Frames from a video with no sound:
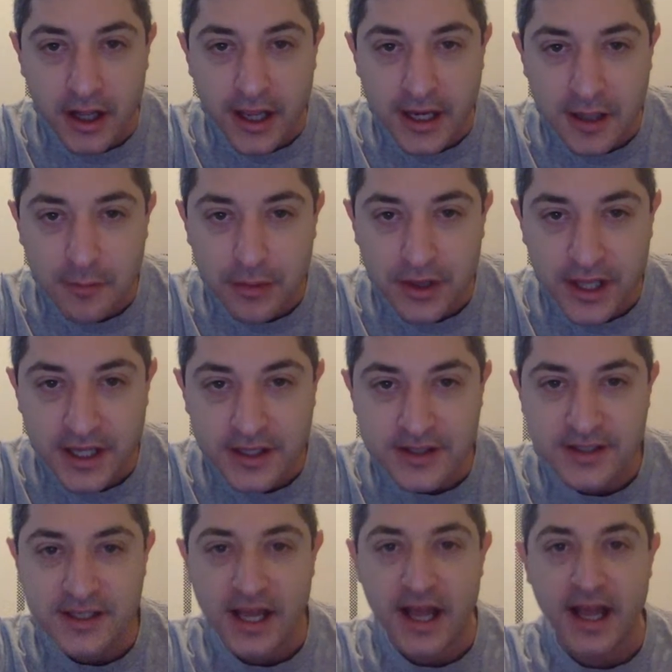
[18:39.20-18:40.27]
any
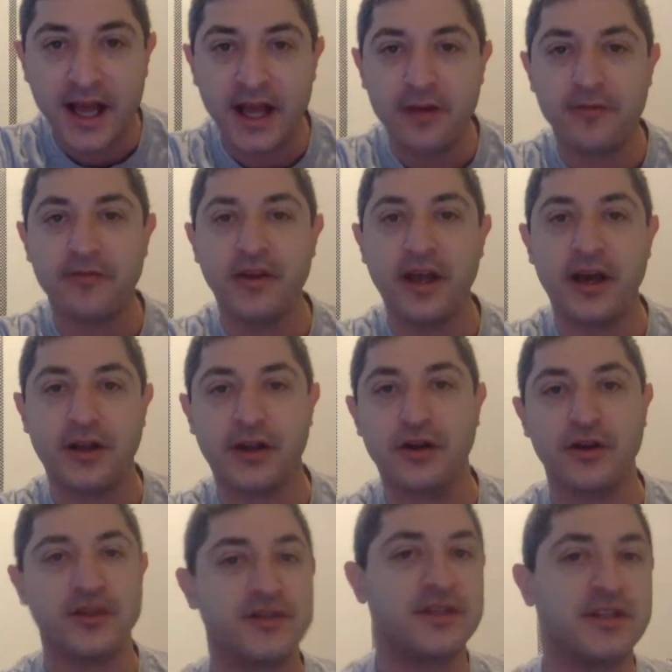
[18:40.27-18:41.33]
plans to add fiat
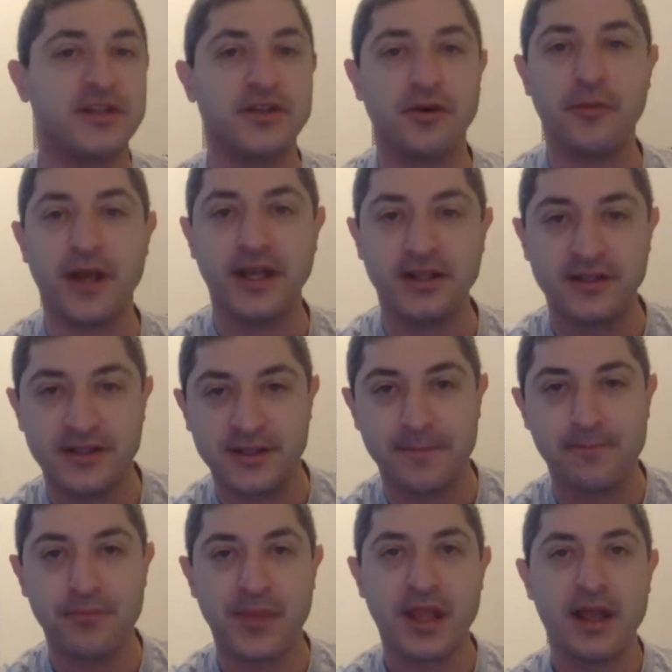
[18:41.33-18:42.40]
currency to domains?
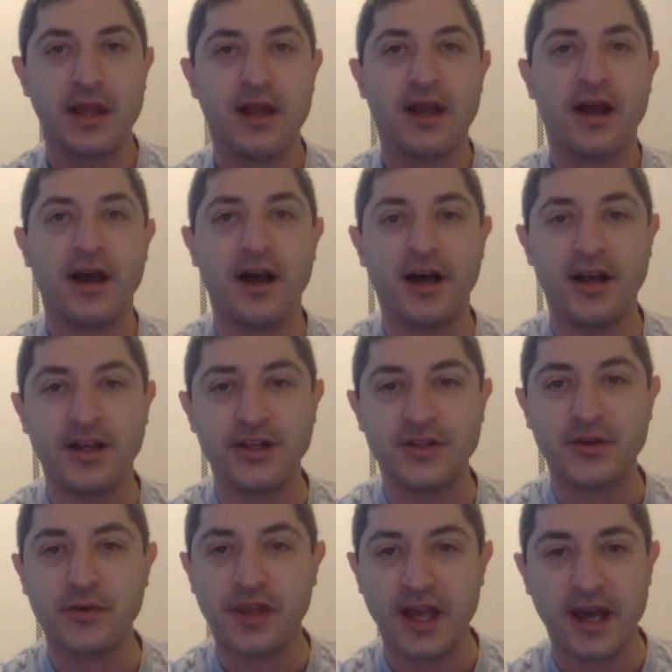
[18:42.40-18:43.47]
Uh,
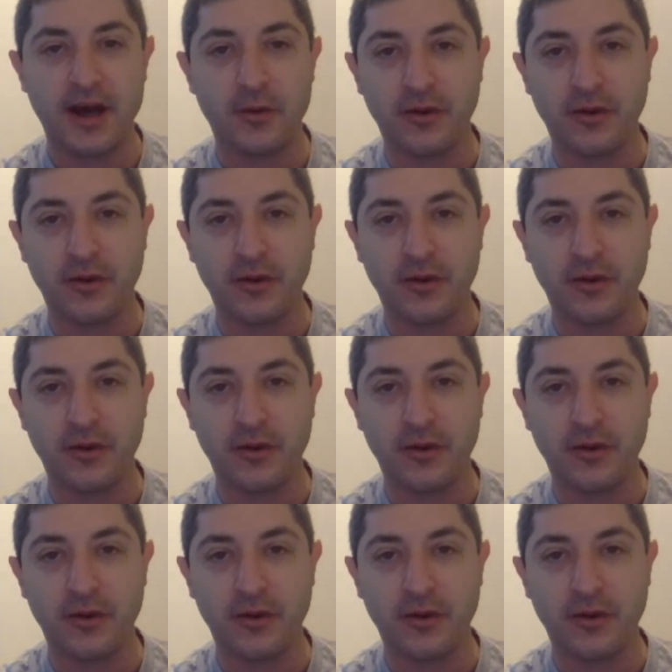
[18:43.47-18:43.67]
so